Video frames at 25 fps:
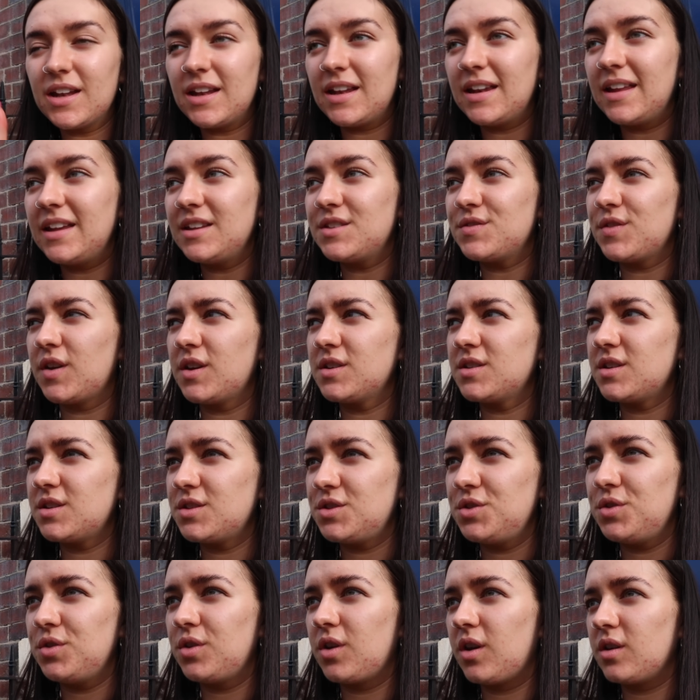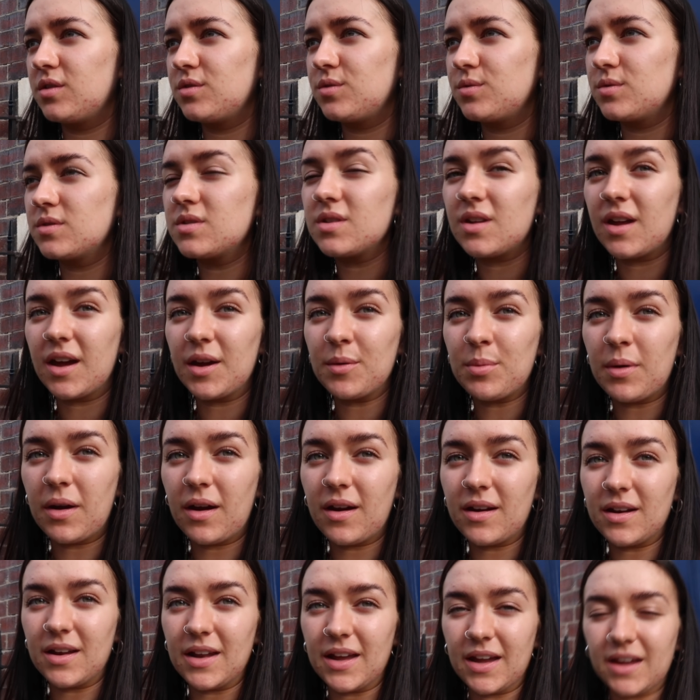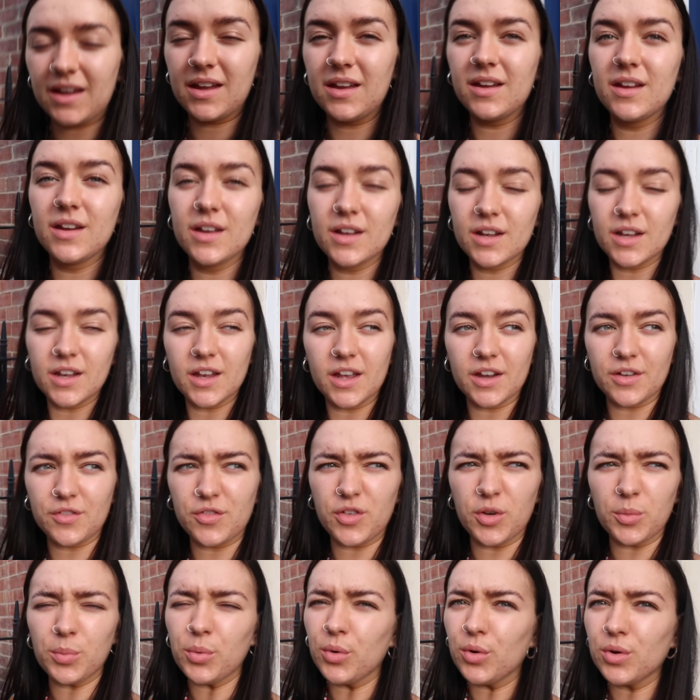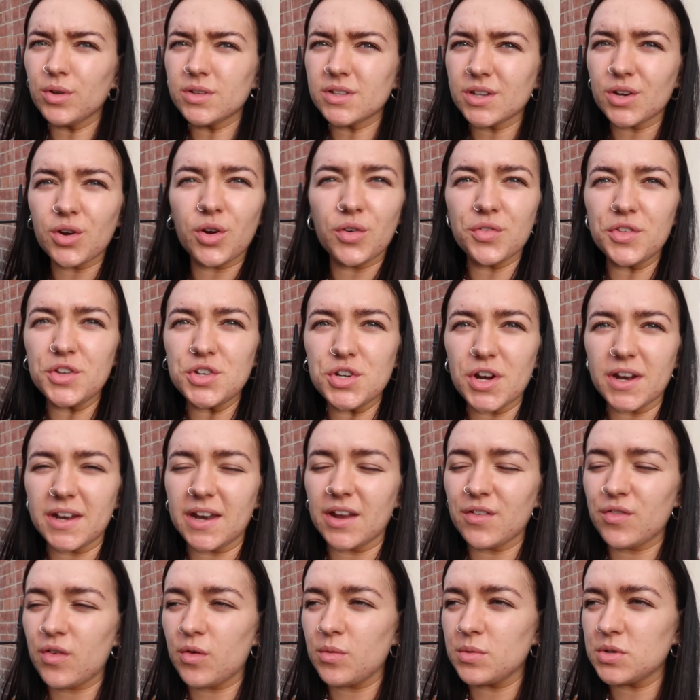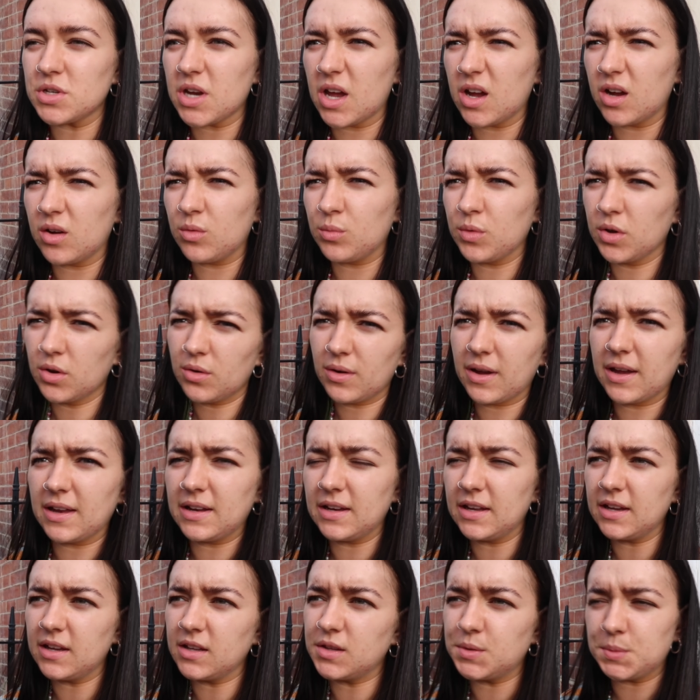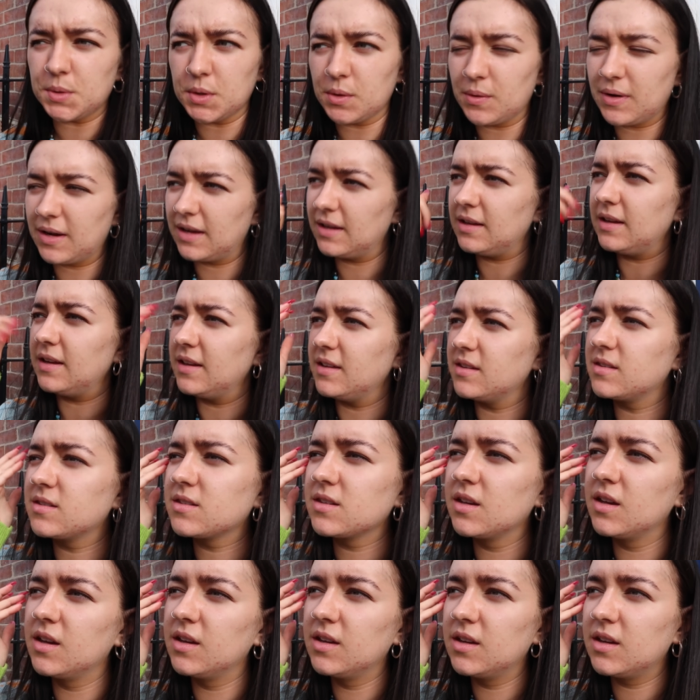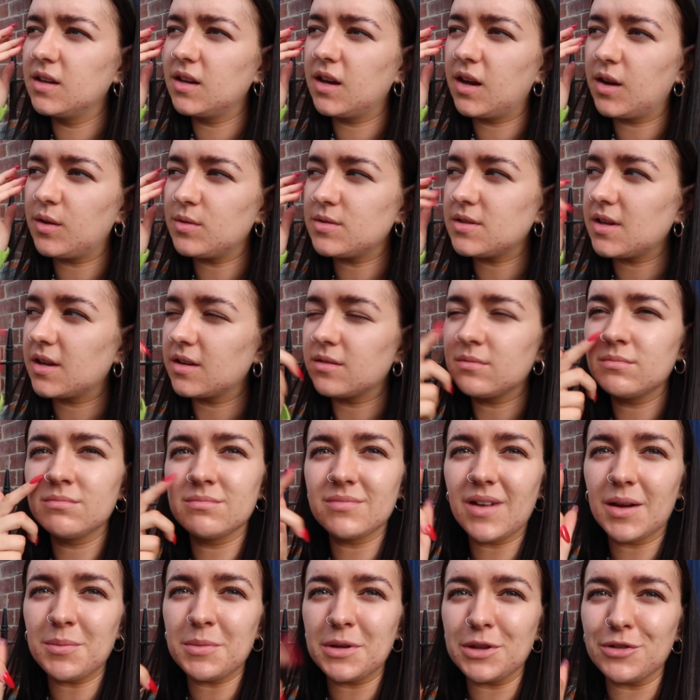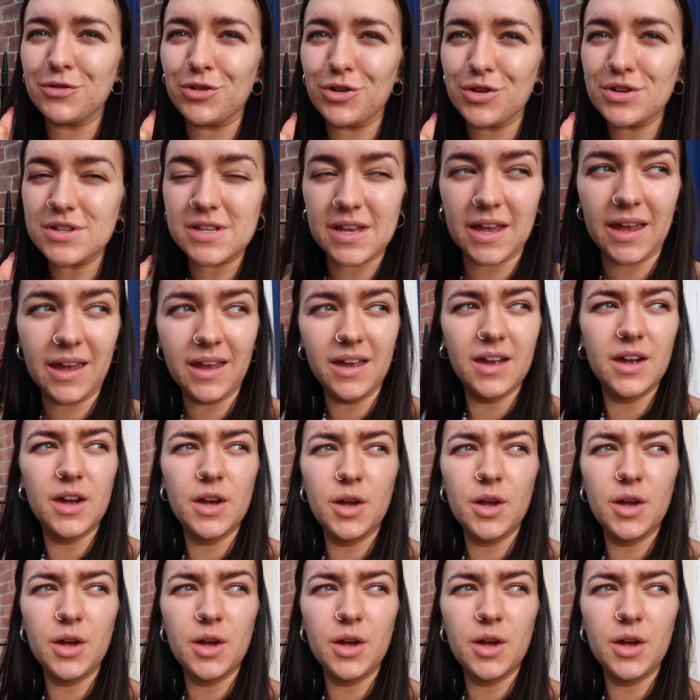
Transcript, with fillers: Leeds versus Newcastle tonight apparently like football because I got off the train everyone was shouting we all hate Leeds we all hate Leeds I was like mm, I'm in the wrong city